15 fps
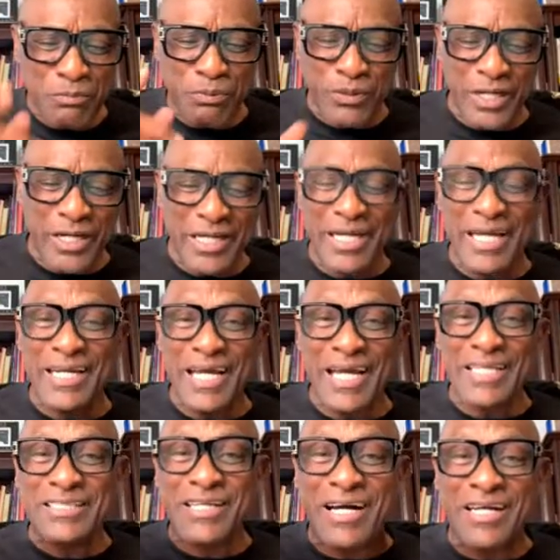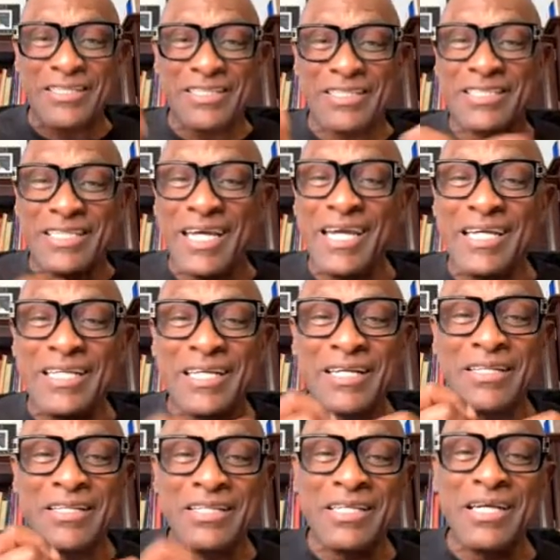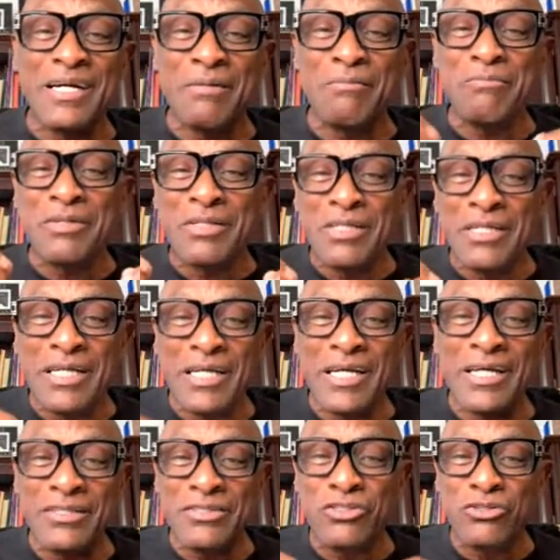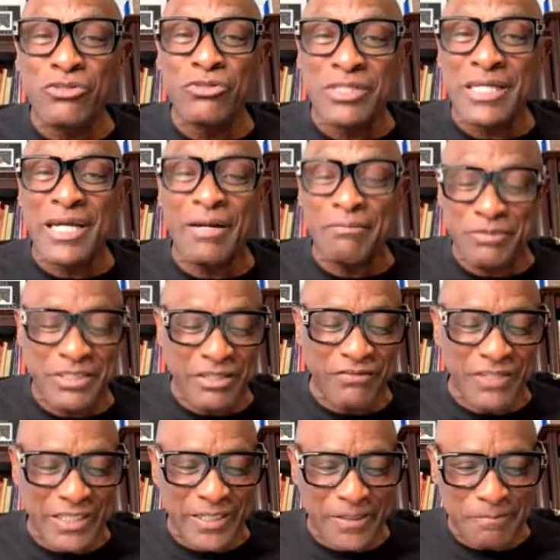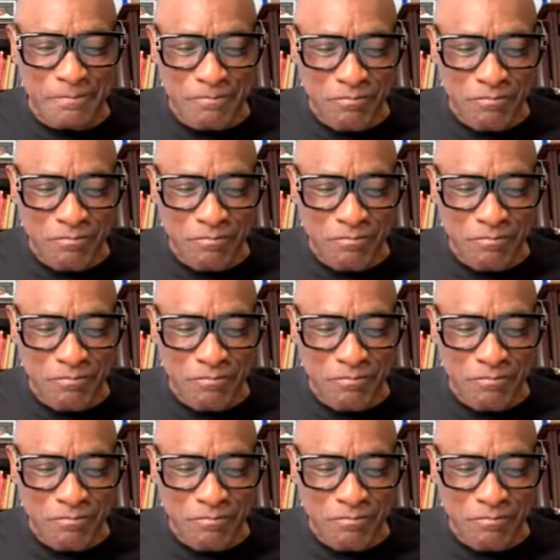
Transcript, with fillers: Pray and ask God to take them into captivity.